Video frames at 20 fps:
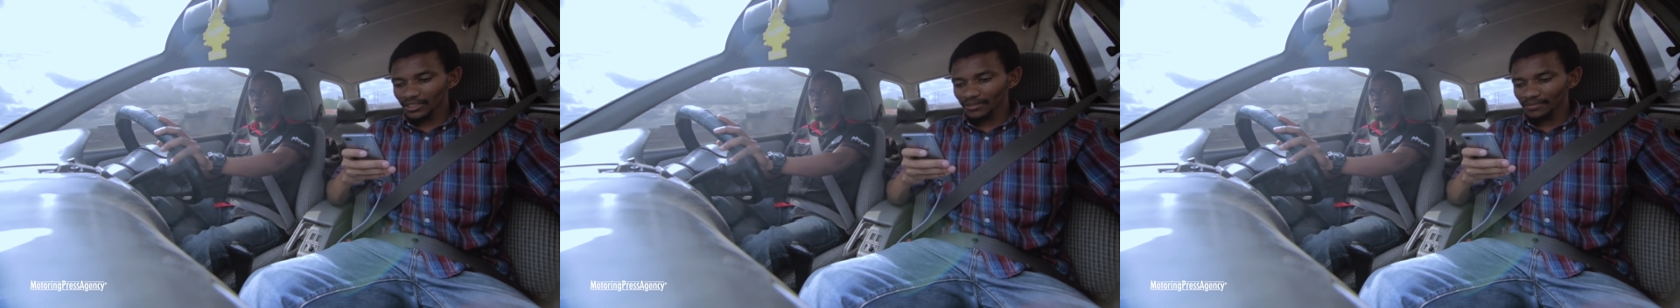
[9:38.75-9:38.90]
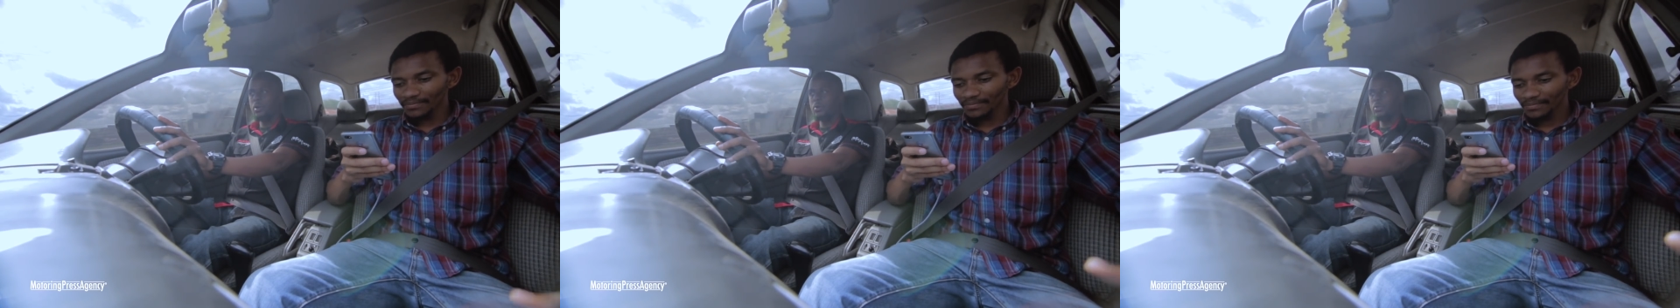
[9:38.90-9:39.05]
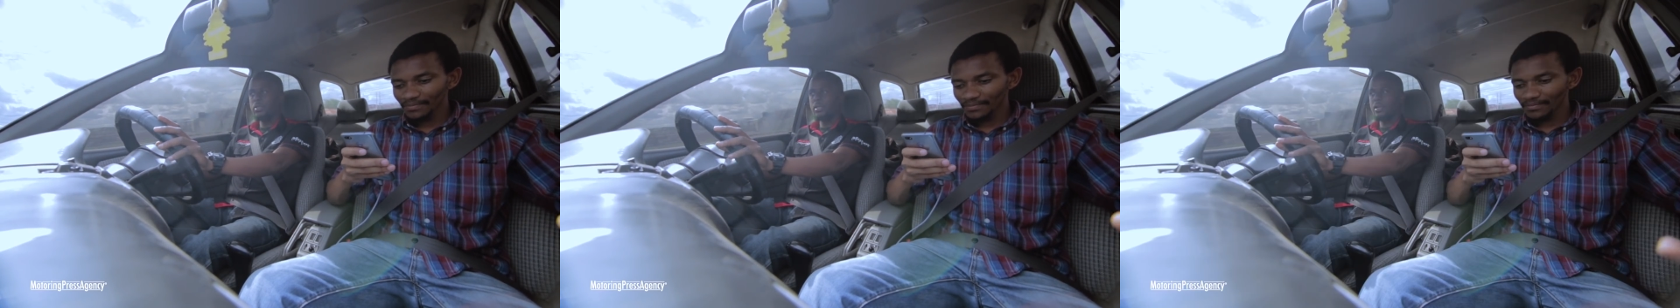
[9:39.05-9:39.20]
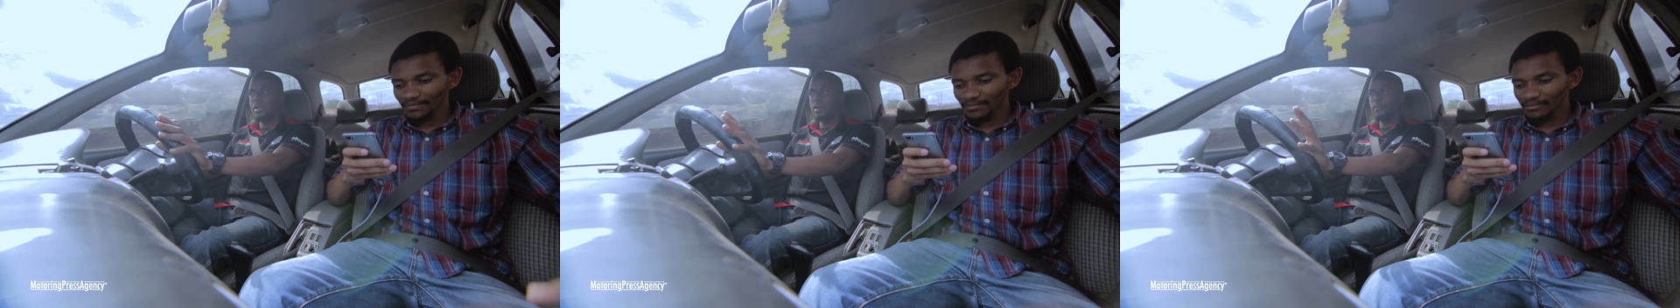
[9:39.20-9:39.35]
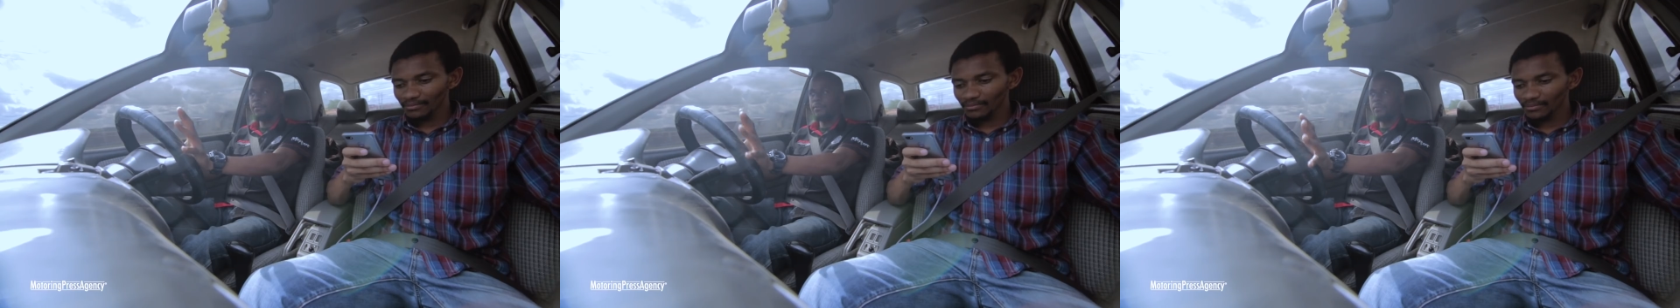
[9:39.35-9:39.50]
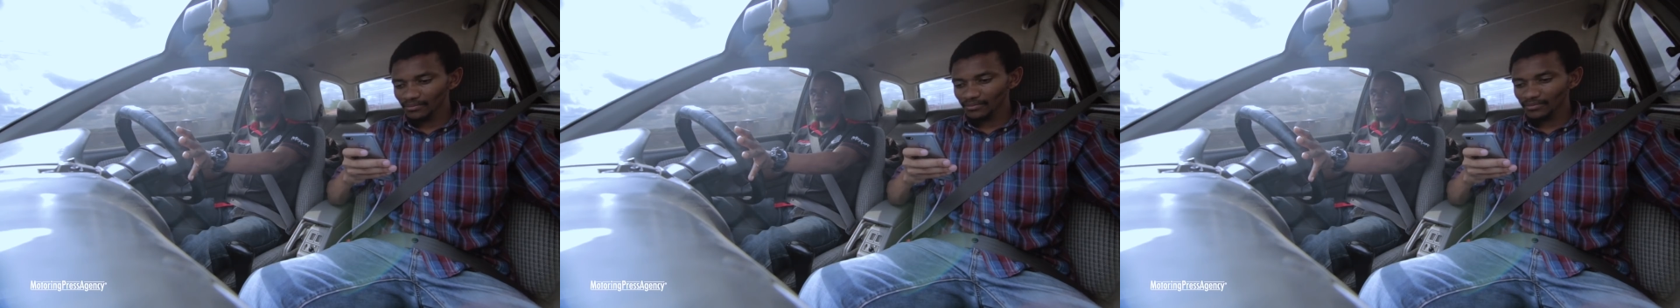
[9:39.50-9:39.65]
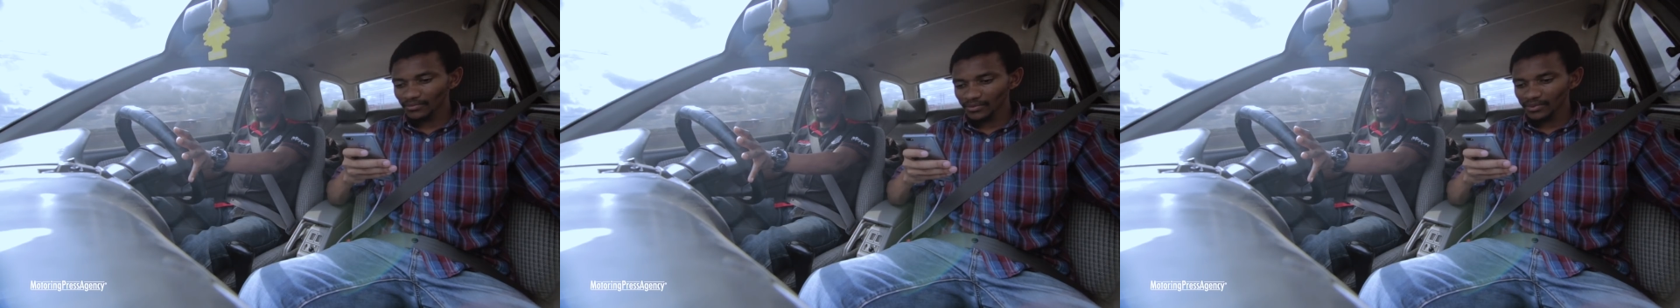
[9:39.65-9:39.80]
found out the,
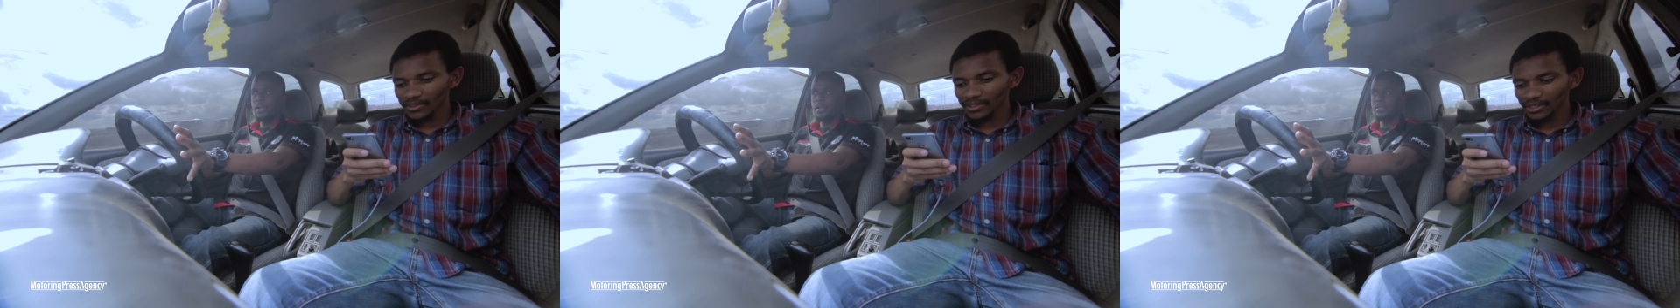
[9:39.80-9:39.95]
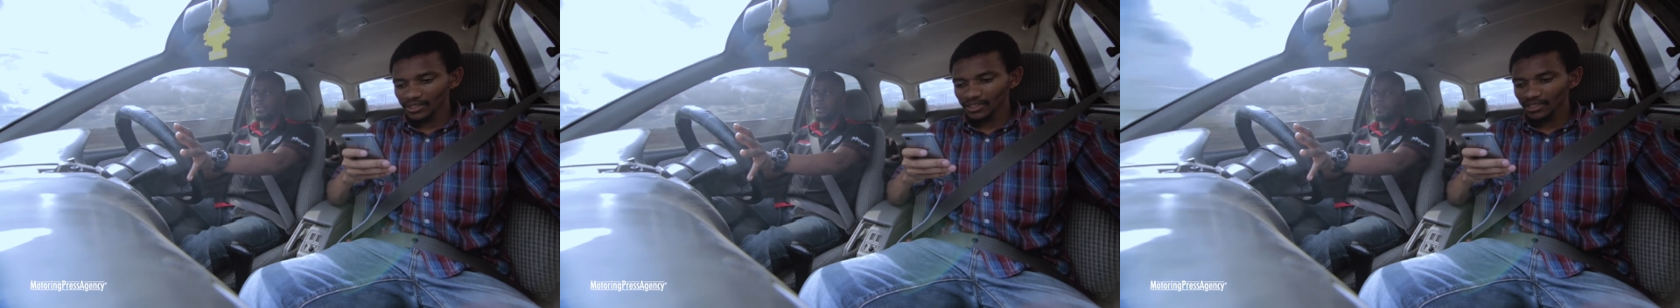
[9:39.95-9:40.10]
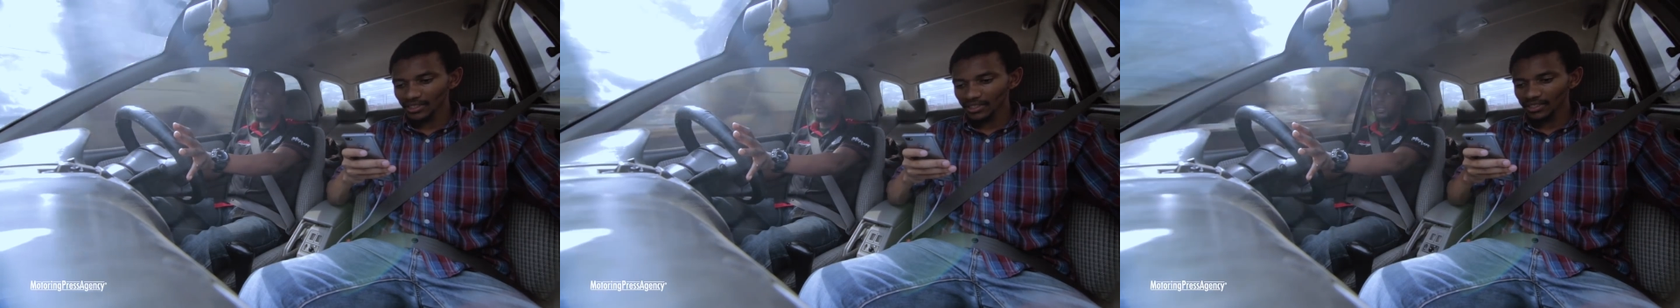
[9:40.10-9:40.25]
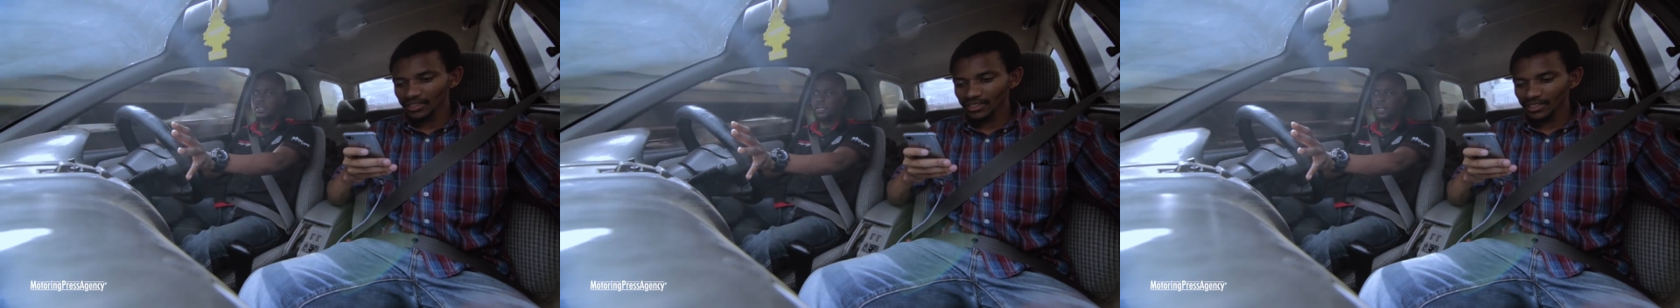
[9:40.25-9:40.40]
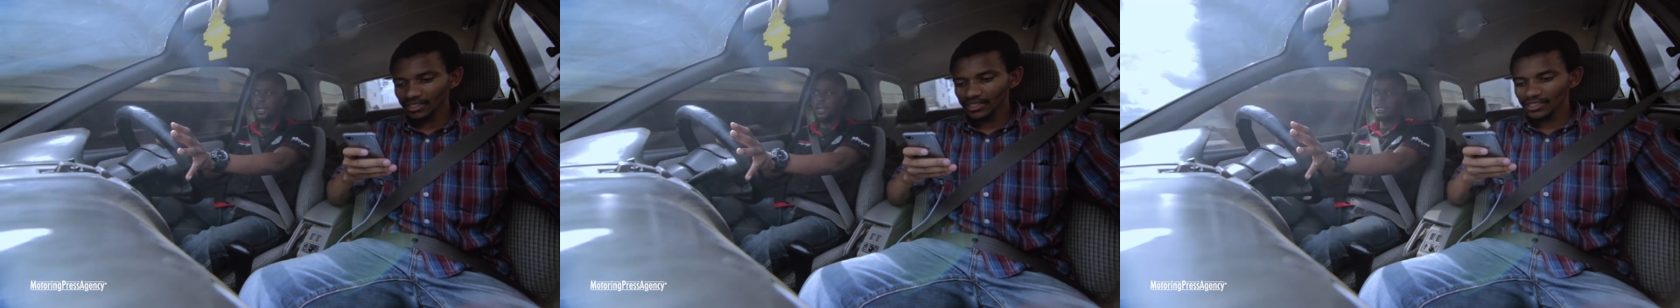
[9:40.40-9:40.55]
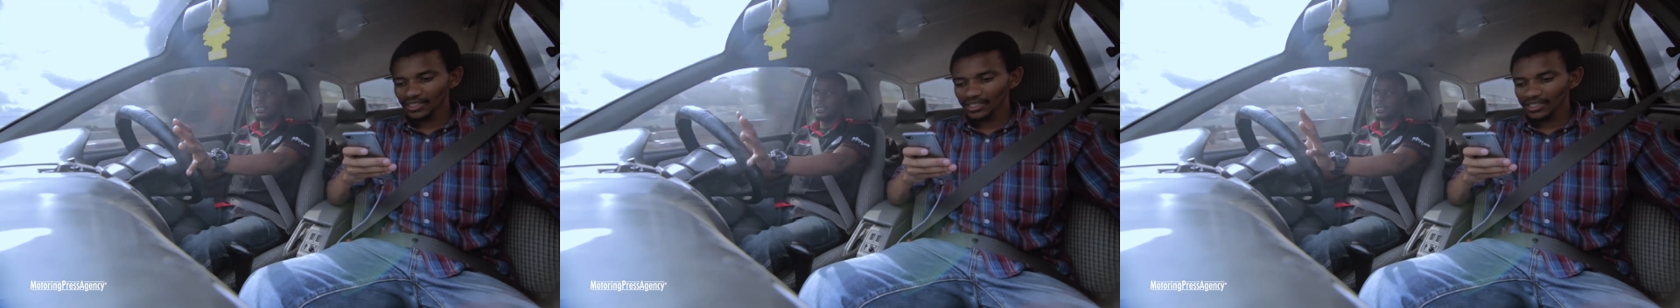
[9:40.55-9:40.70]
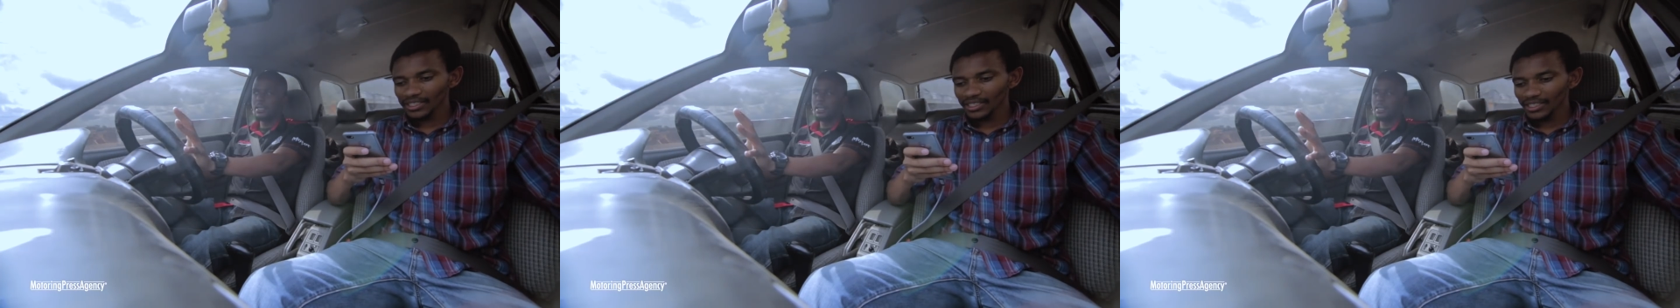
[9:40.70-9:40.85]
found the
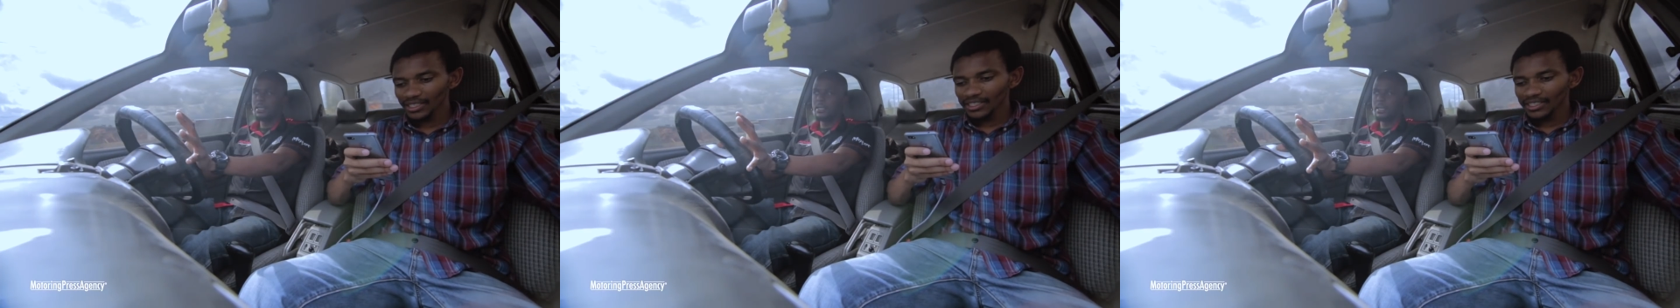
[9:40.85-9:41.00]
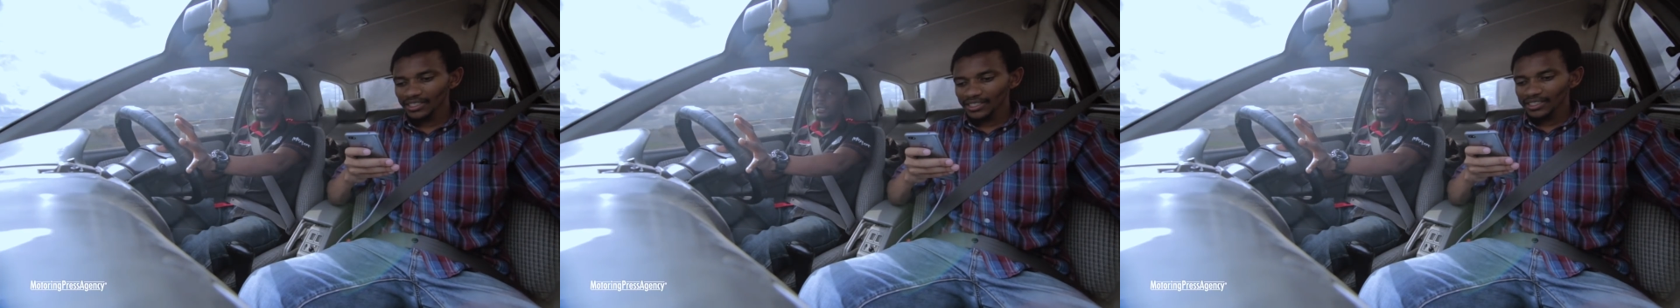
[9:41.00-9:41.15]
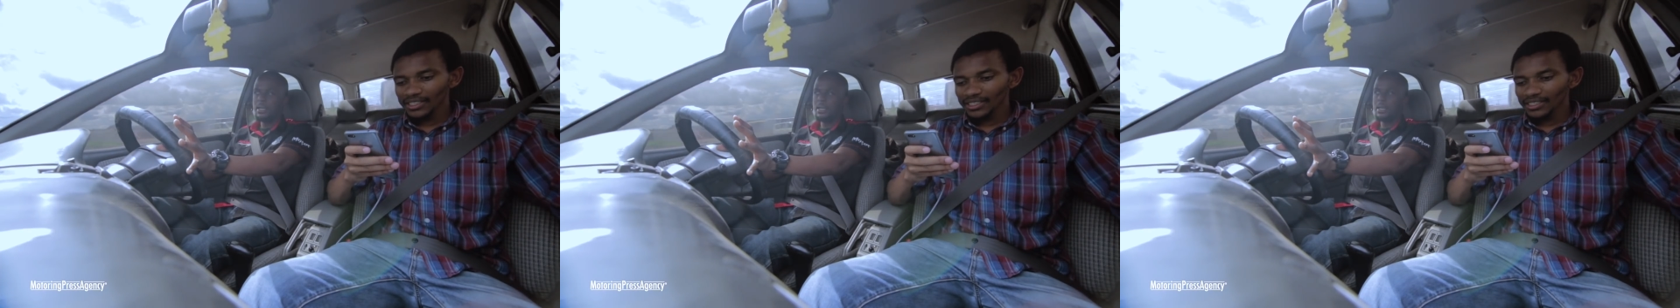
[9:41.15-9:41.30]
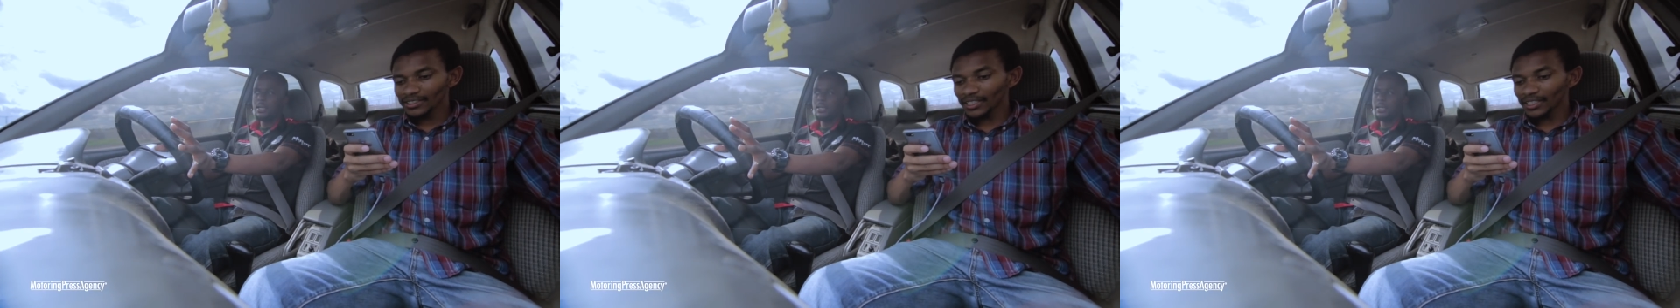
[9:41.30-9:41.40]
serpentinite and